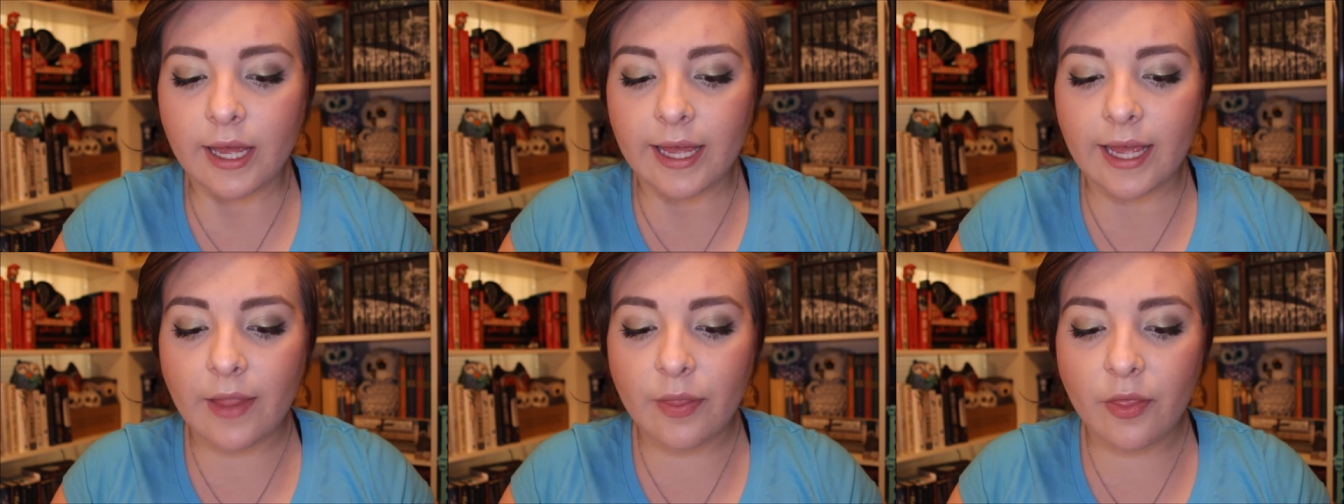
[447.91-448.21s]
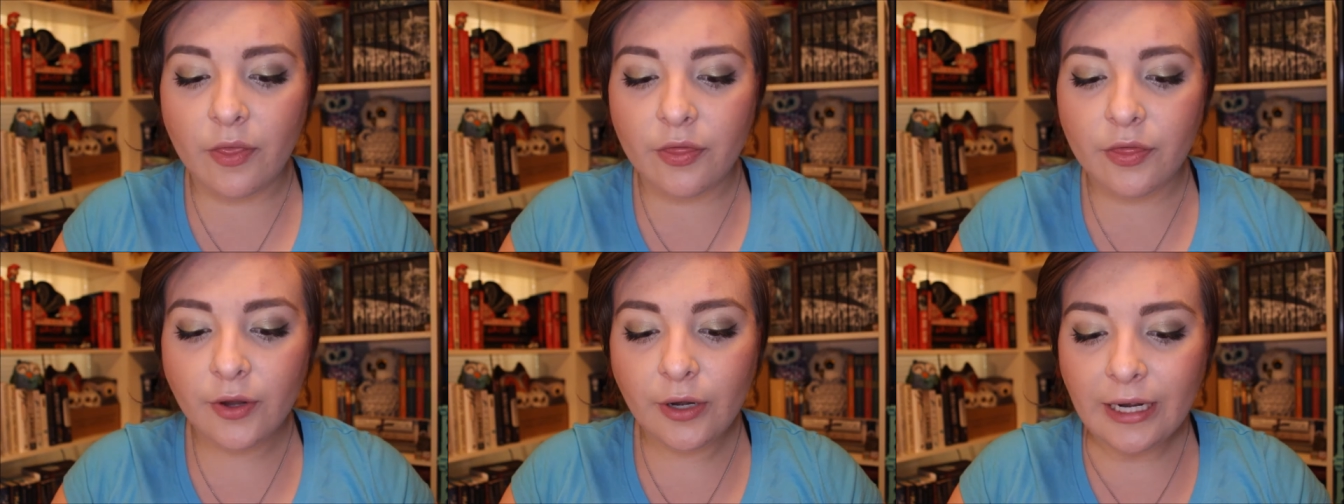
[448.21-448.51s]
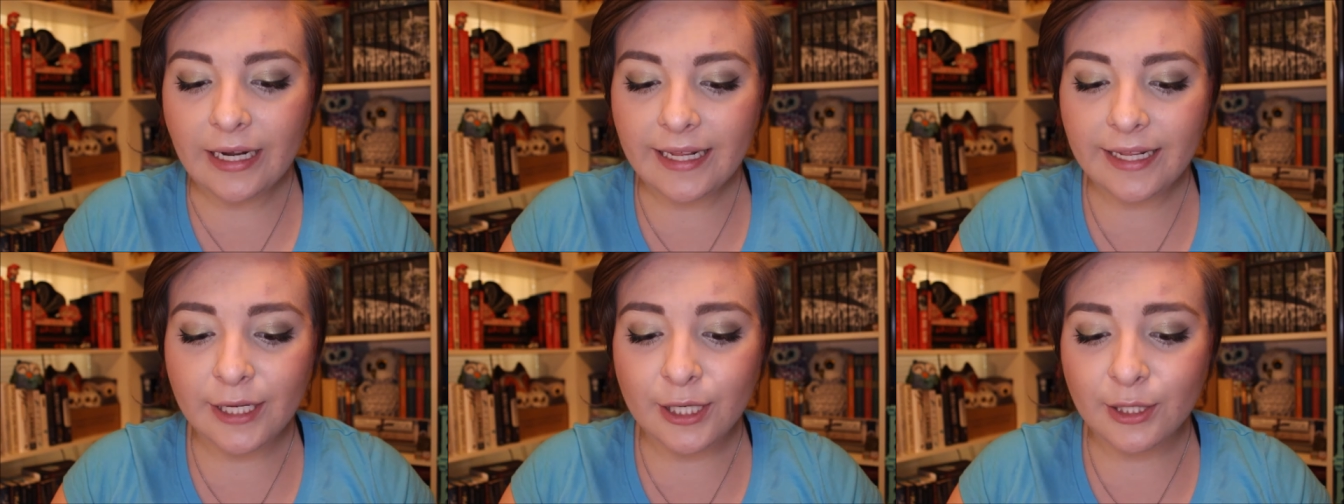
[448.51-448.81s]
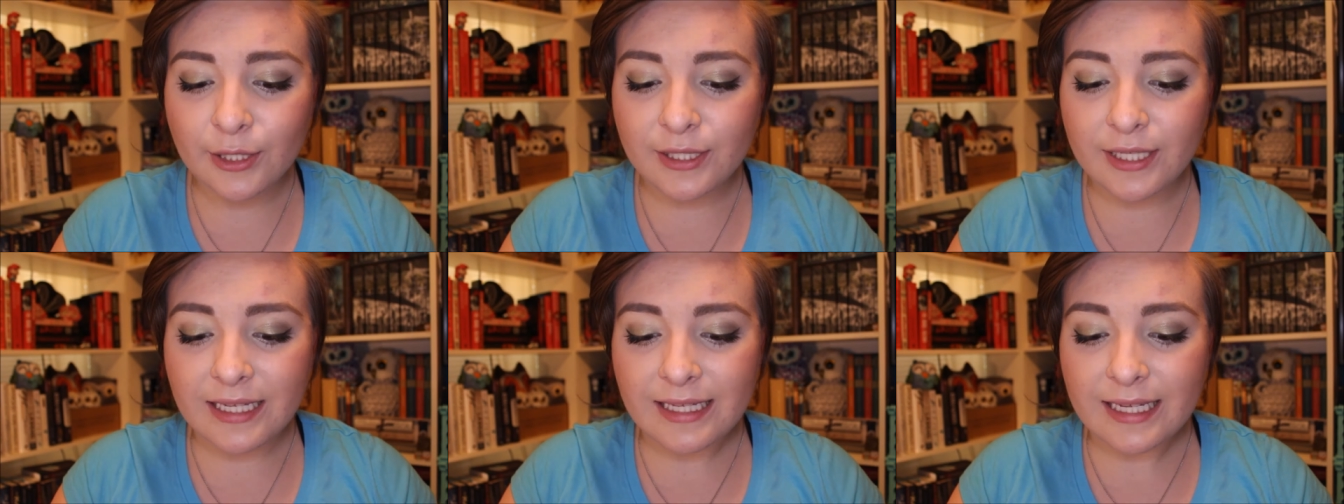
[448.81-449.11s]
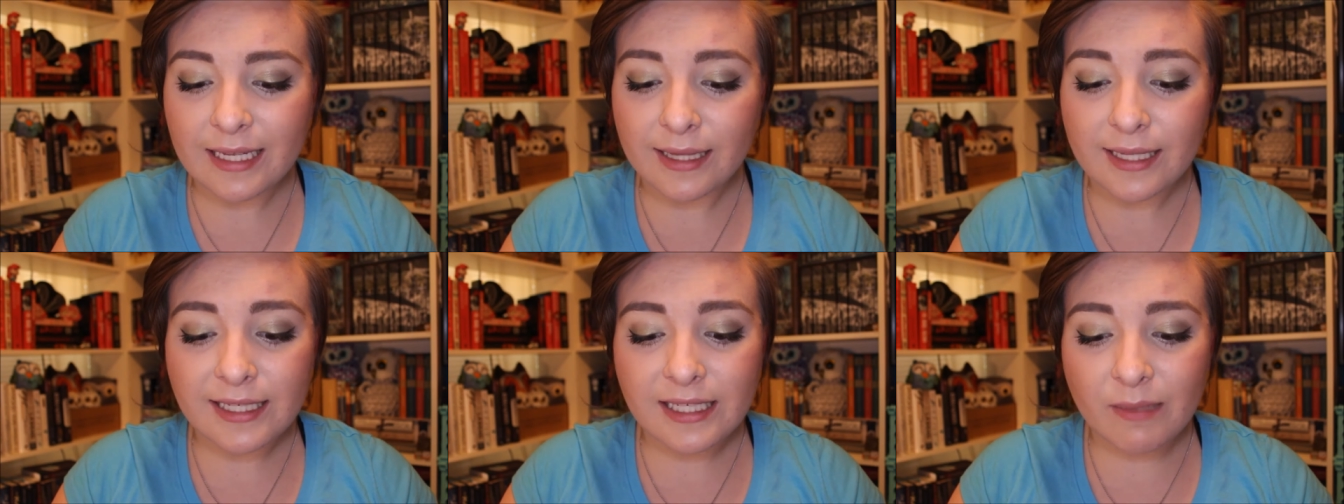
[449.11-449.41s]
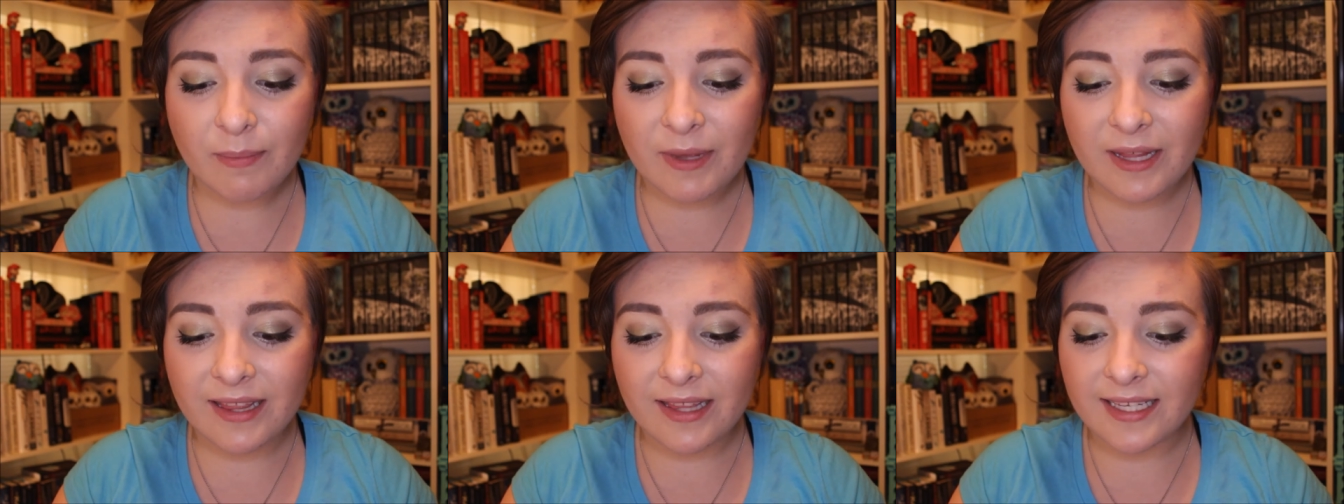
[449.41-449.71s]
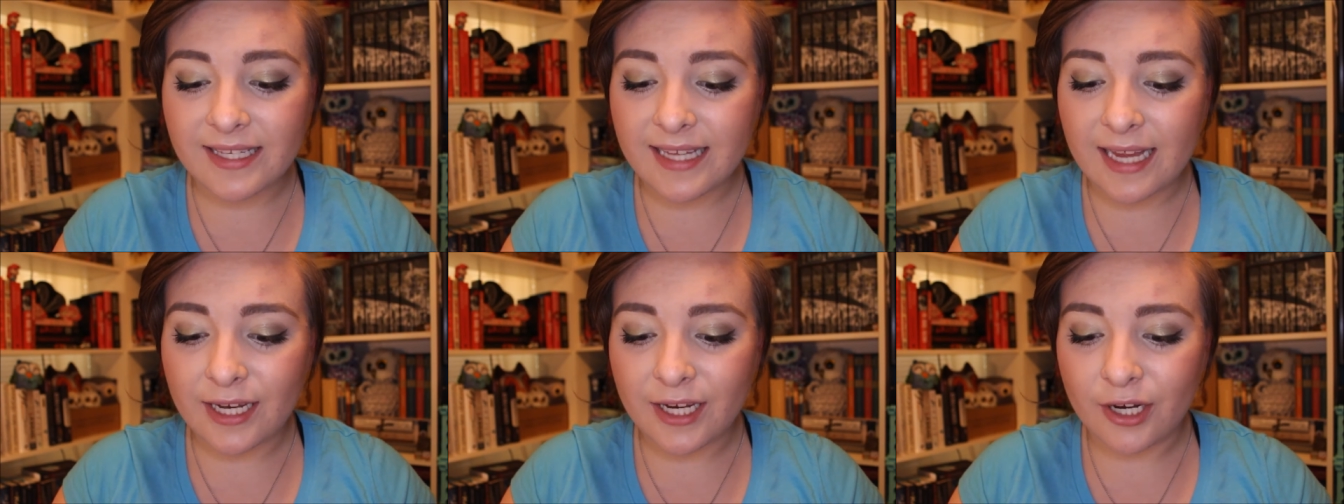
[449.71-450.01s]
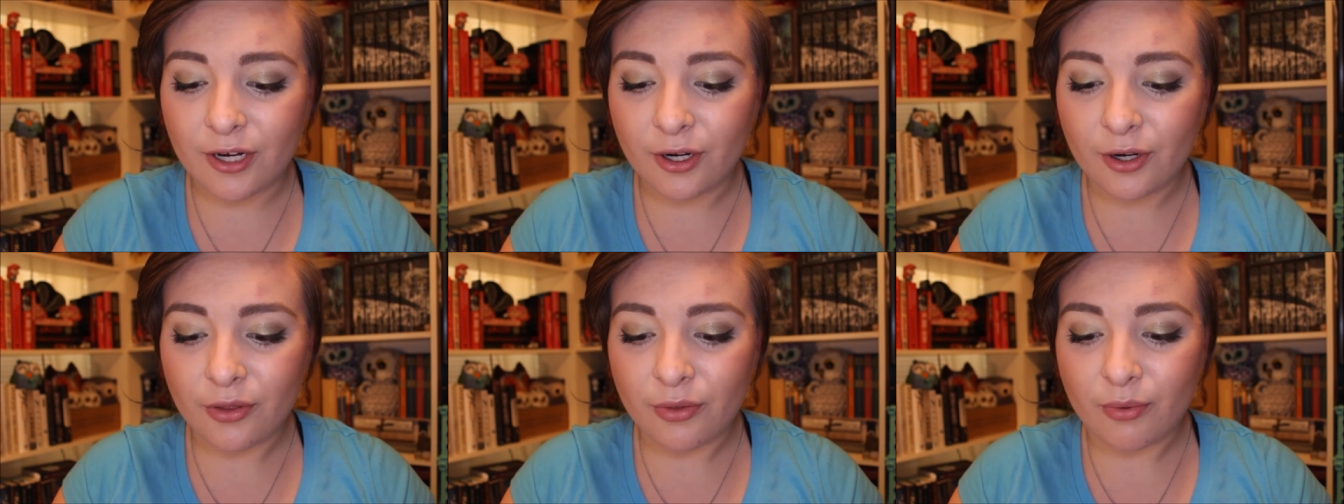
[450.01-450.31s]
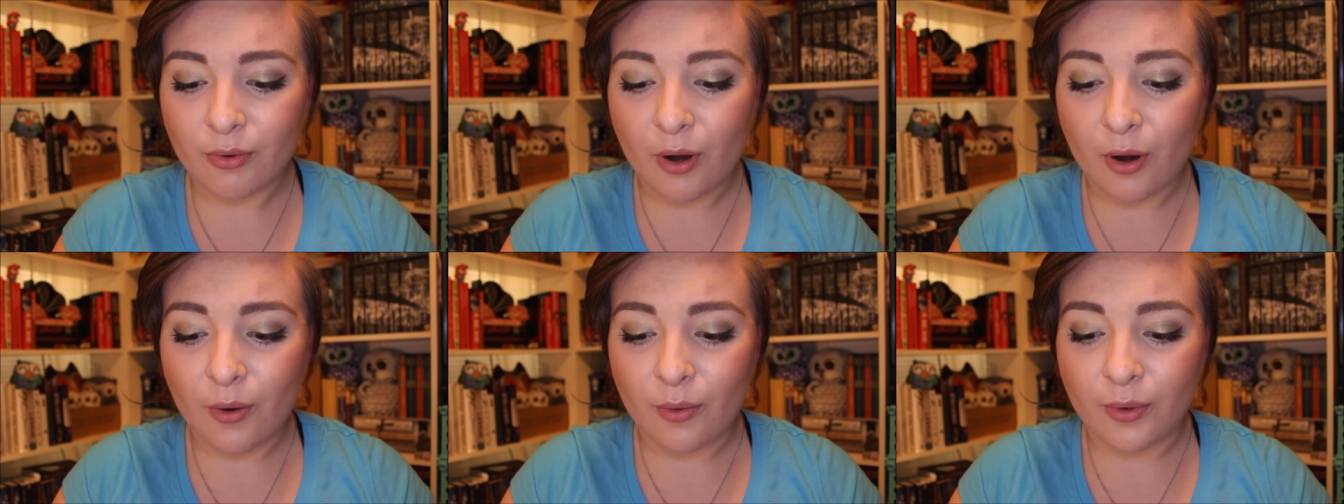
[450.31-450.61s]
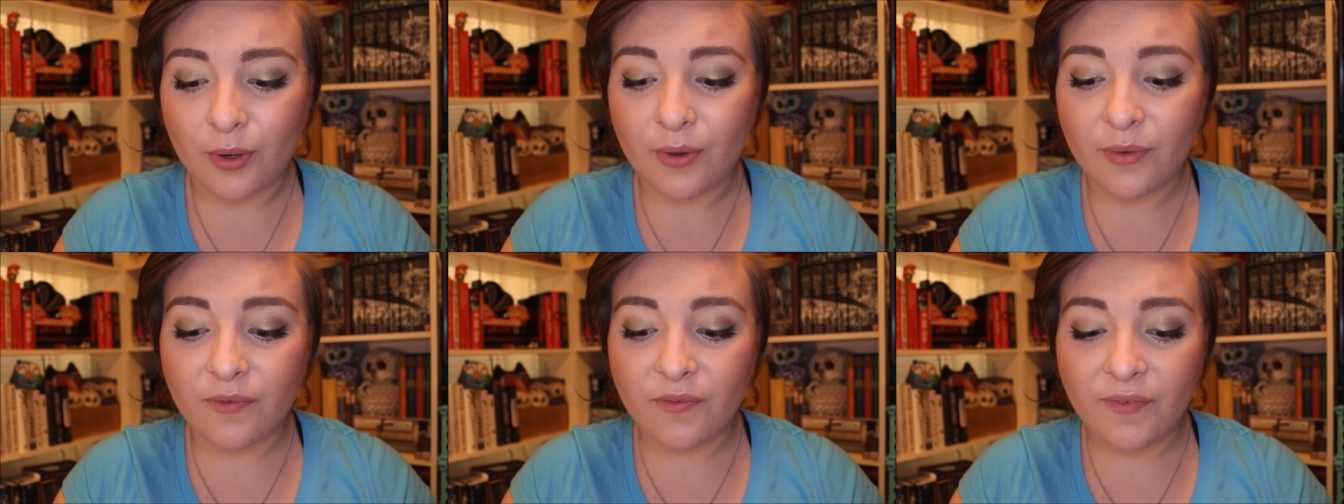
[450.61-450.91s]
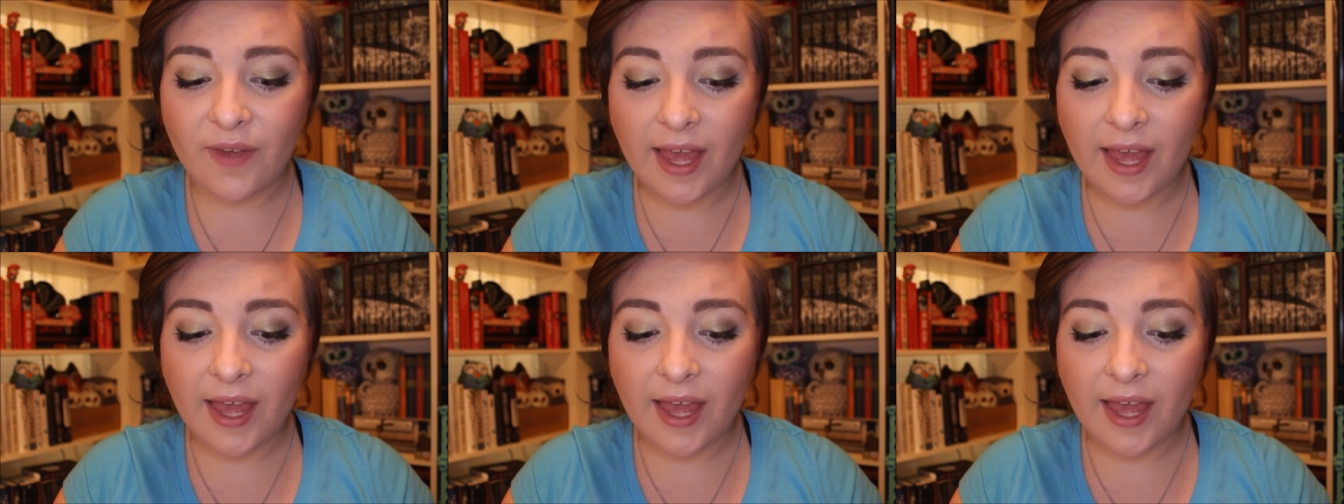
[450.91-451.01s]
In the 30 years since Elizabeth ascended her throne,